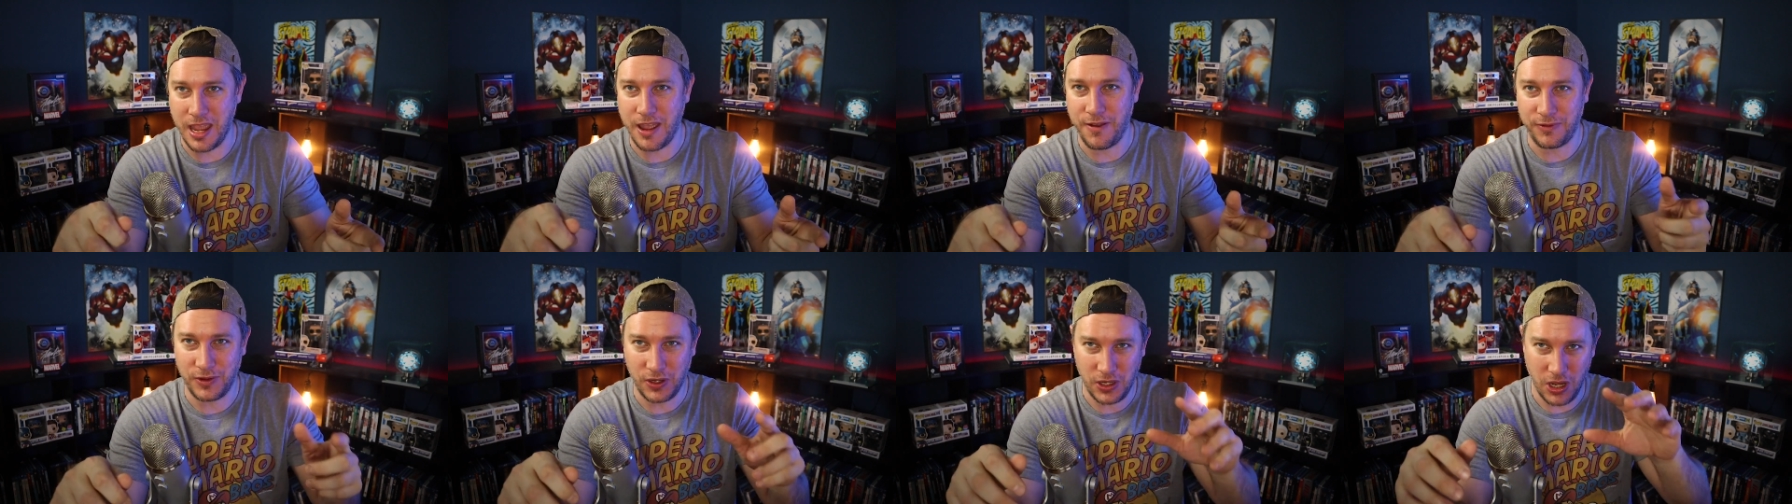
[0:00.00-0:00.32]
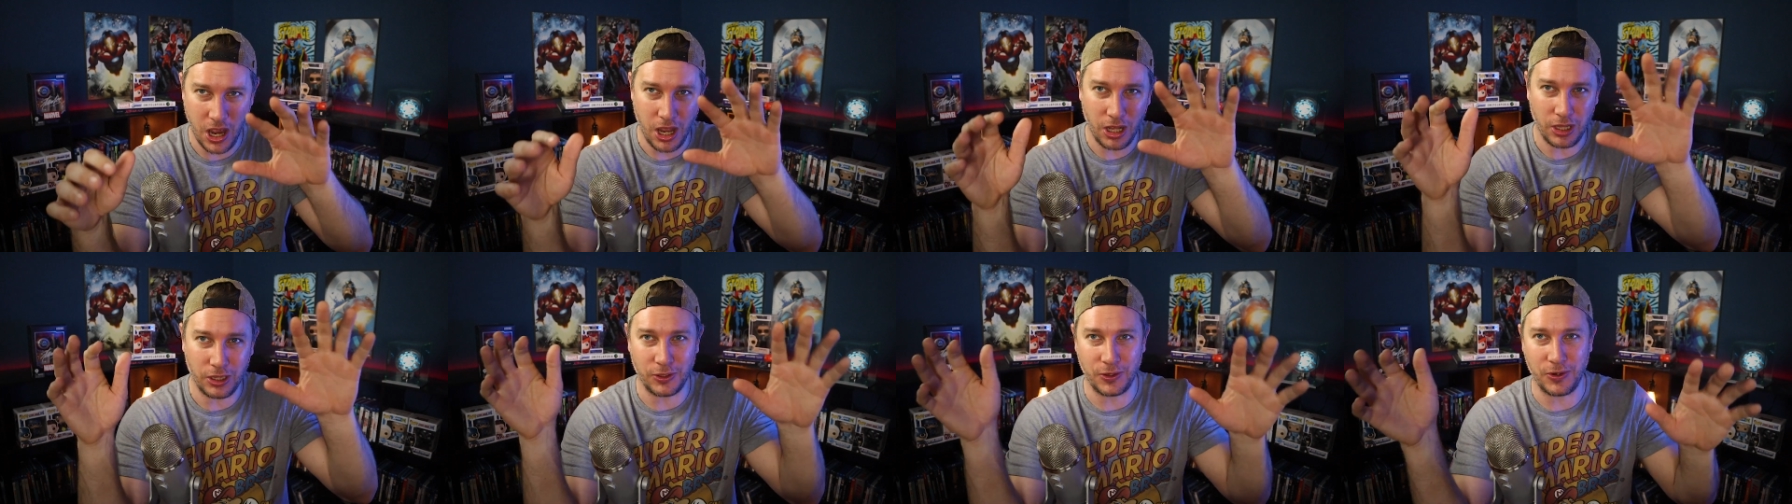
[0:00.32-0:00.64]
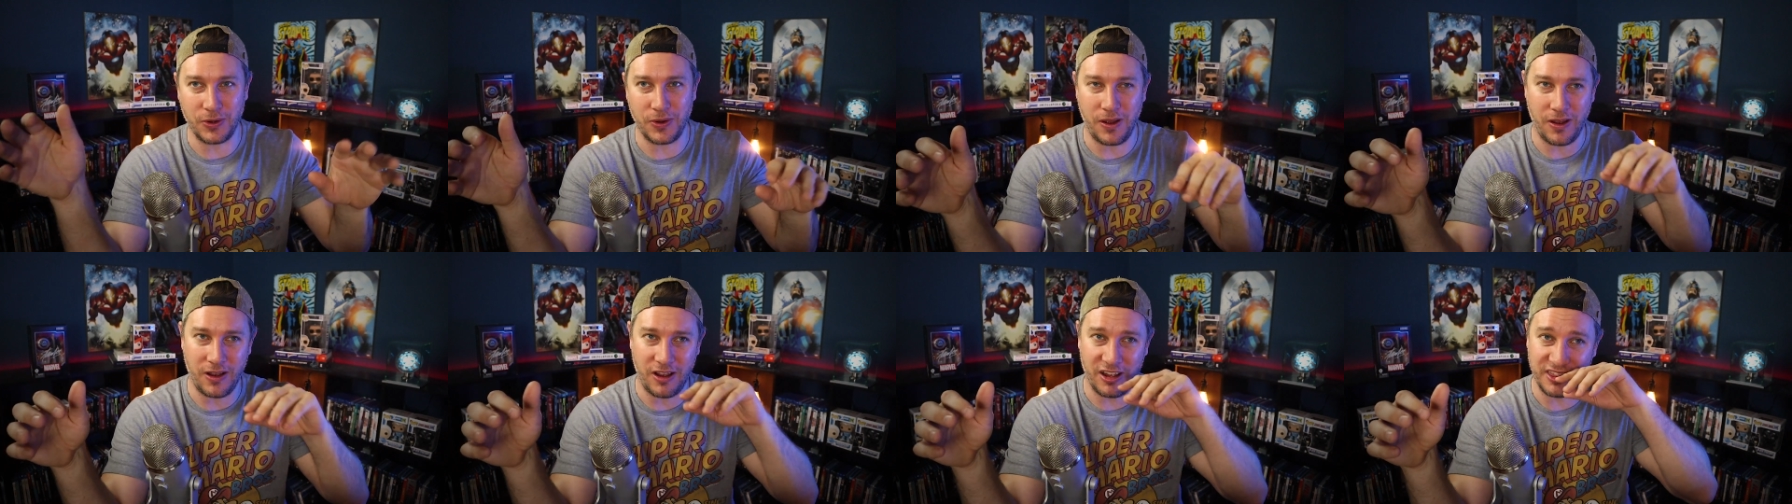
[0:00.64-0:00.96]
have
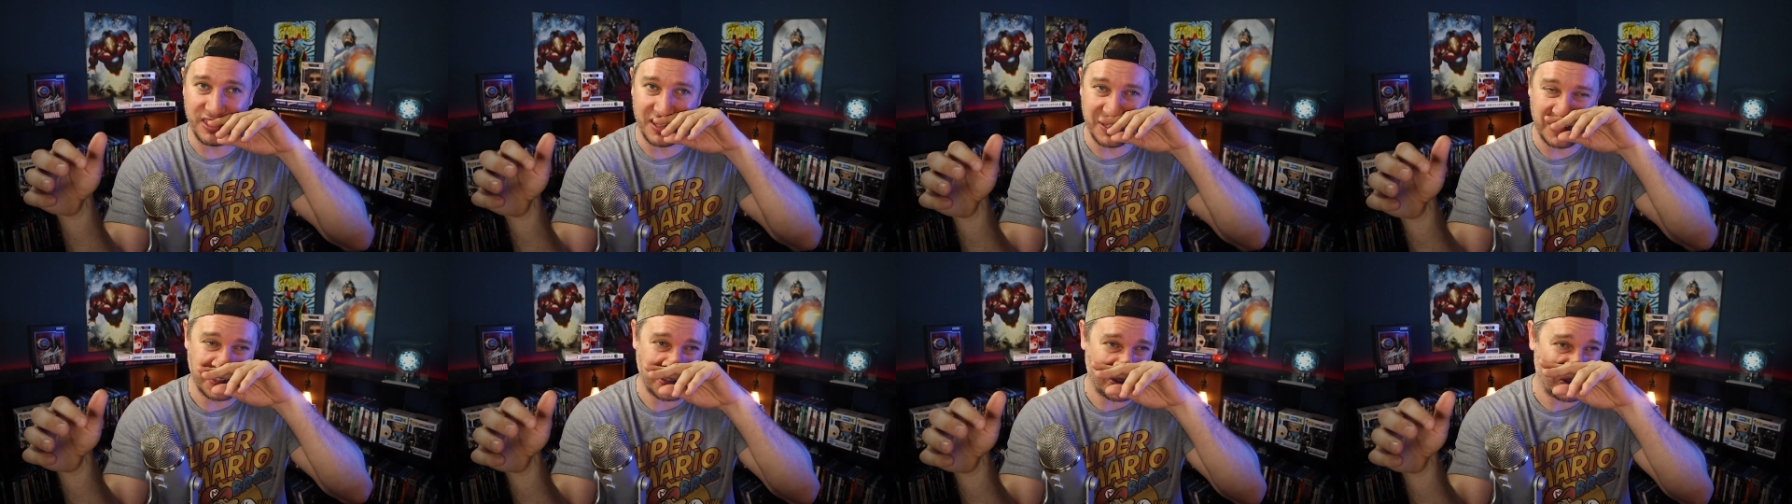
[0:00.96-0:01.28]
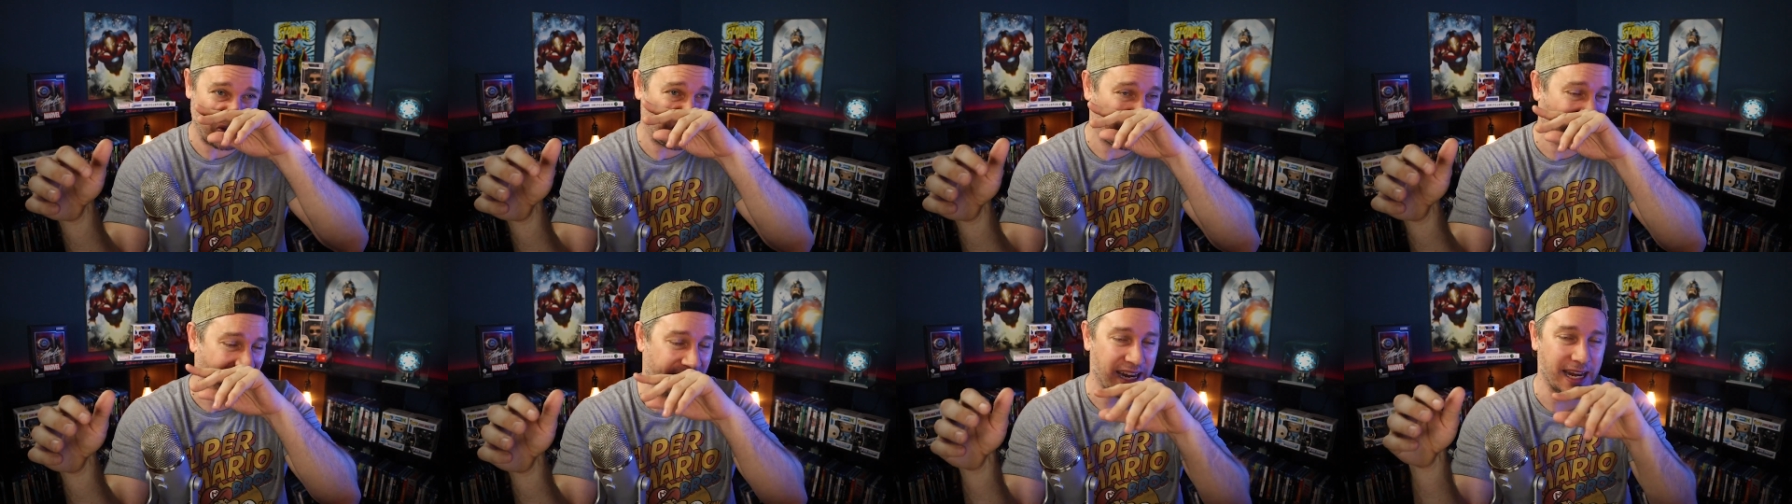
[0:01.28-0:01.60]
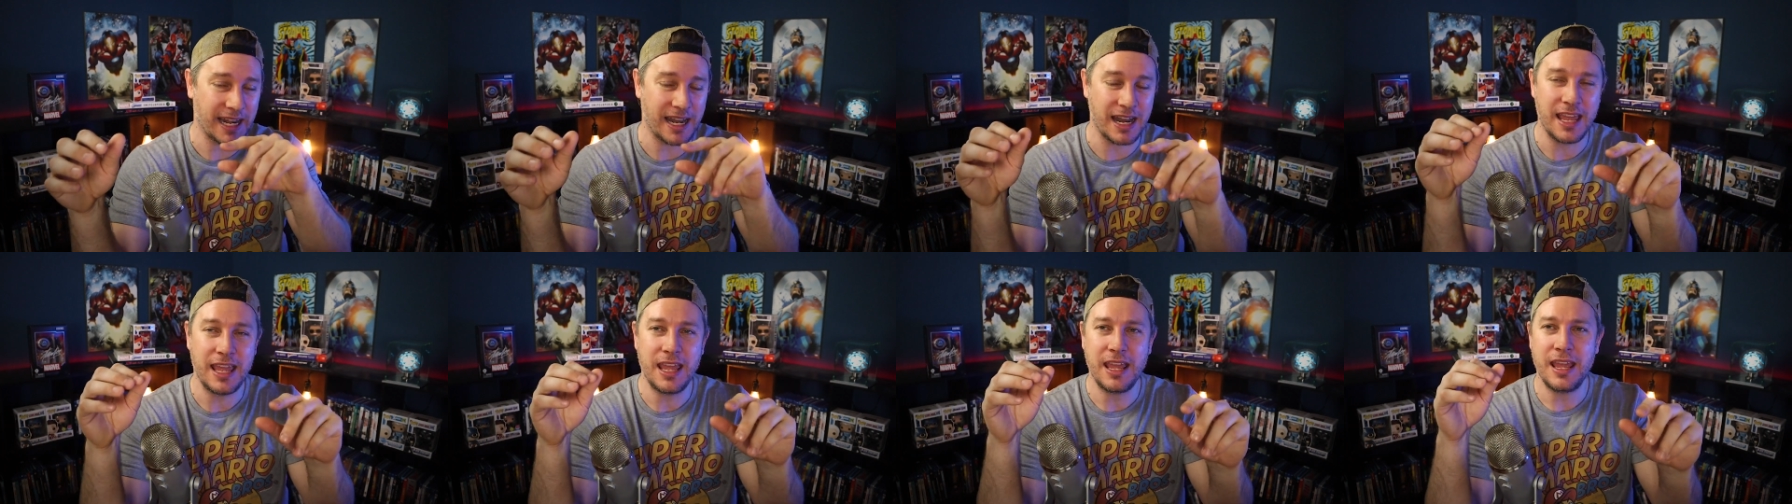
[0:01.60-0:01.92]
color on the
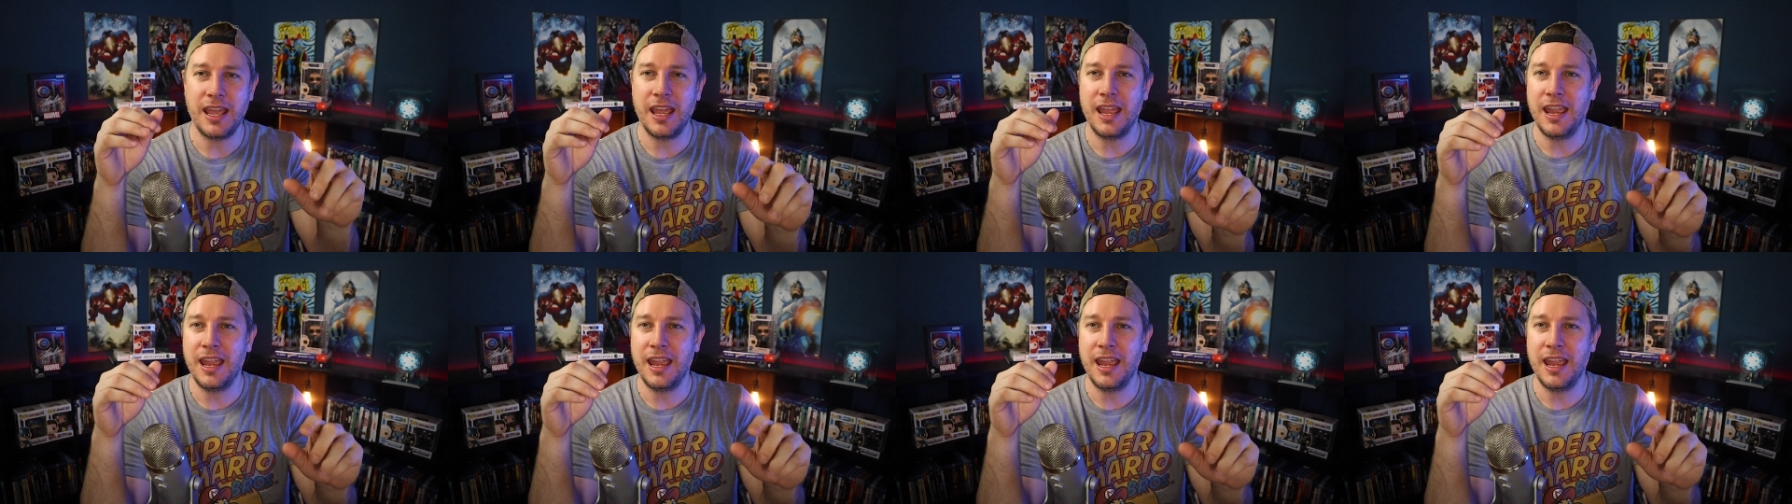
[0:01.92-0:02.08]
screen,